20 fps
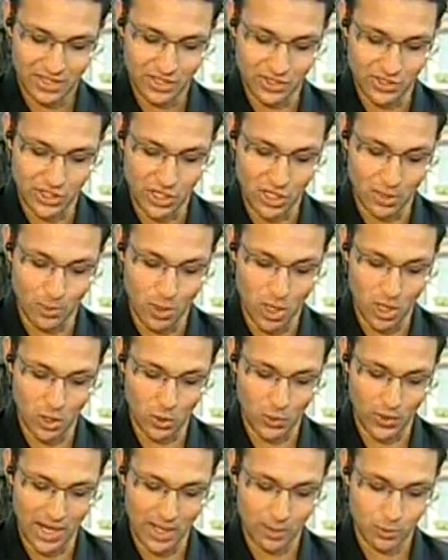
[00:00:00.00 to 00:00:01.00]
The term
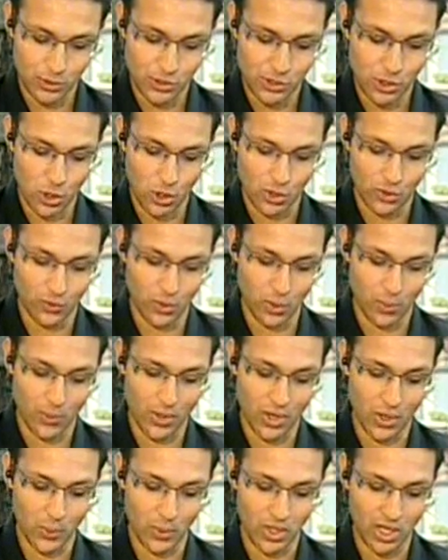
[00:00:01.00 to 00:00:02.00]
hologram was coined from
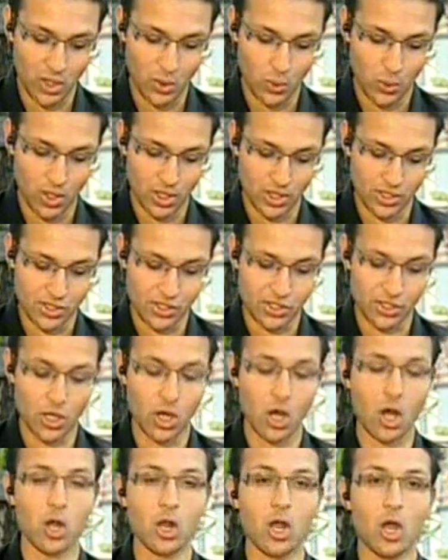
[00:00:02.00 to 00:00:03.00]
the Greek words
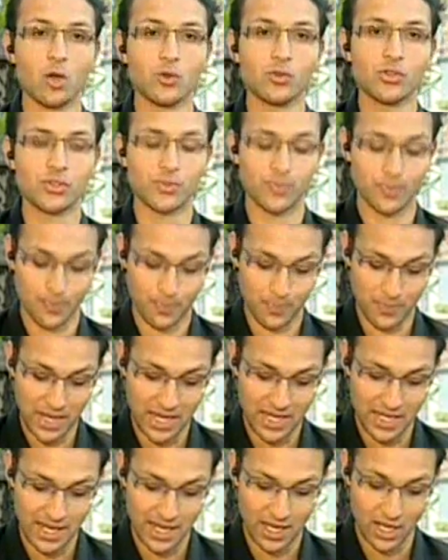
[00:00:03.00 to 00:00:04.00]
holos,
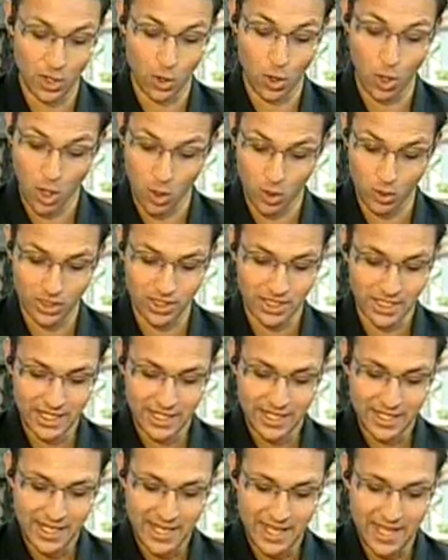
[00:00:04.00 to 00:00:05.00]
meaning whole,
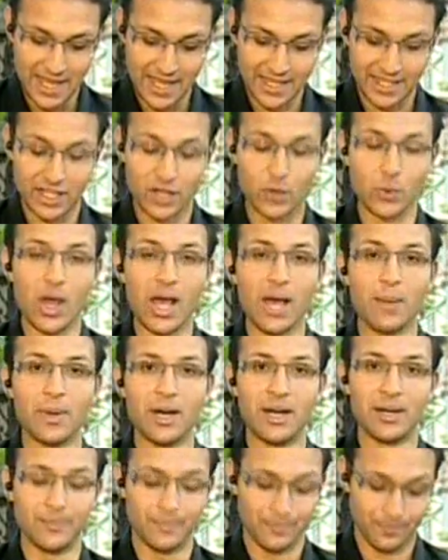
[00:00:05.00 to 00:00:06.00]
and
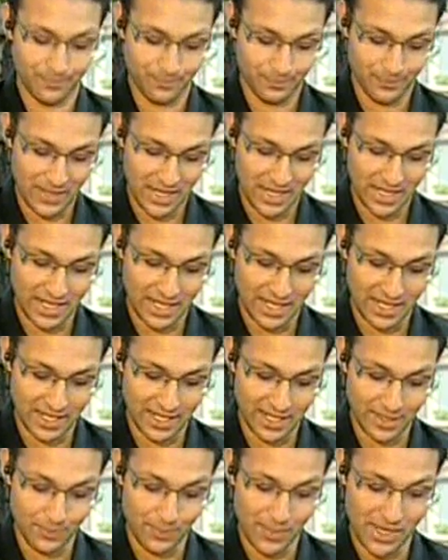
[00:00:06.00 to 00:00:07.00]
gramma, meaning
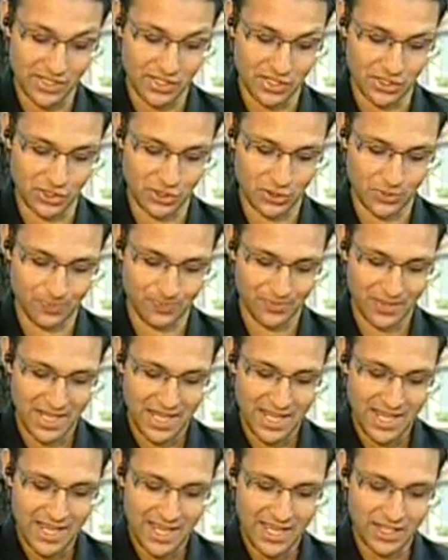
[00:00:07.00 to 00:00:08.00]
message.
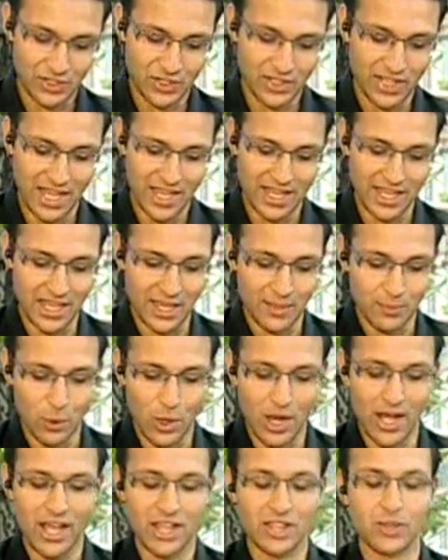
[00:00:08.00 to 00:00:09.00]
And today,
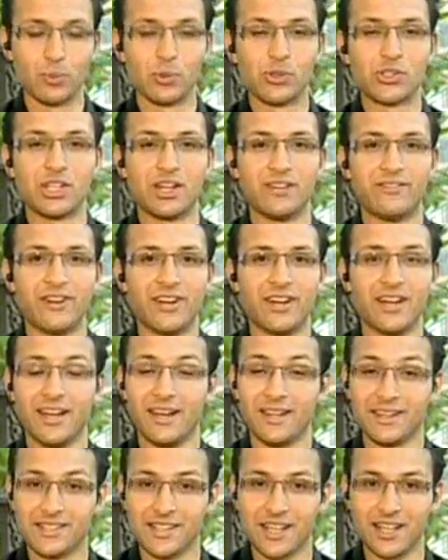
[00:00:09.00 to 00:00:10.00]
Moath Mostafa
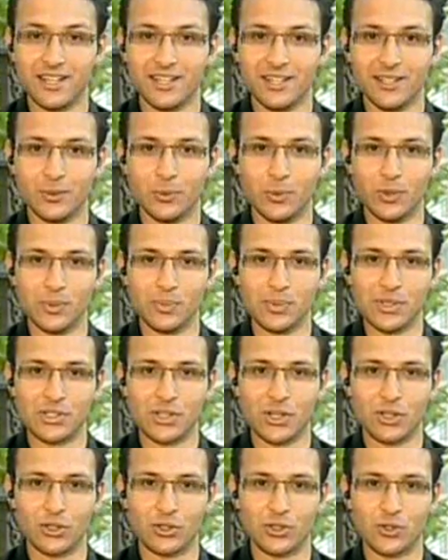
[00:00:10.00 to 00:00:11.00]
Herzallah will be
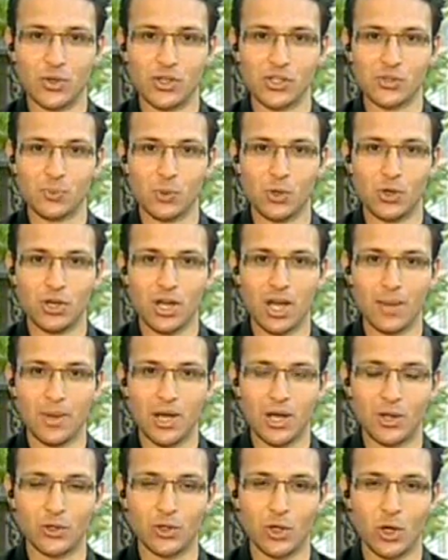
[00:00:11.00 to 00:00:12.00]
talking to us more
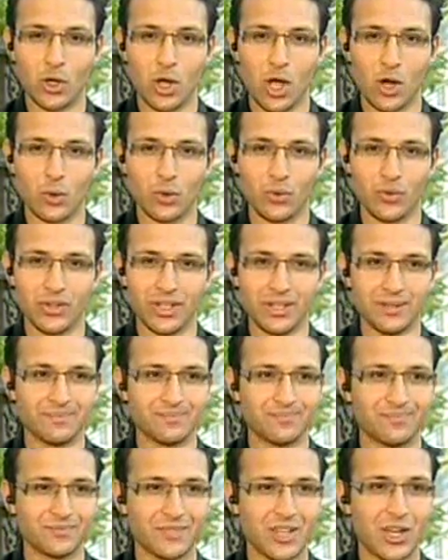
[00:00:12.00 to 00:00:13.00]
about holography.
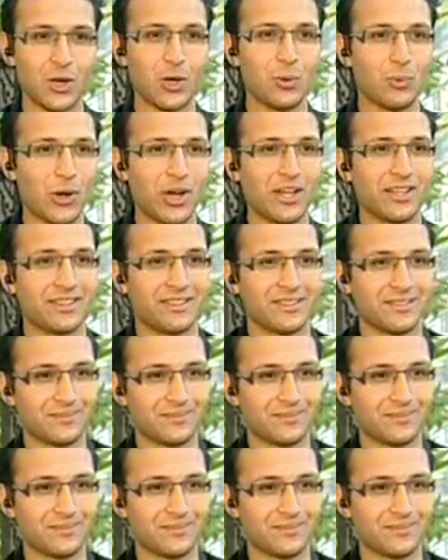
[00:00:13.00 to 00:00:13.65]
Hello, Moath.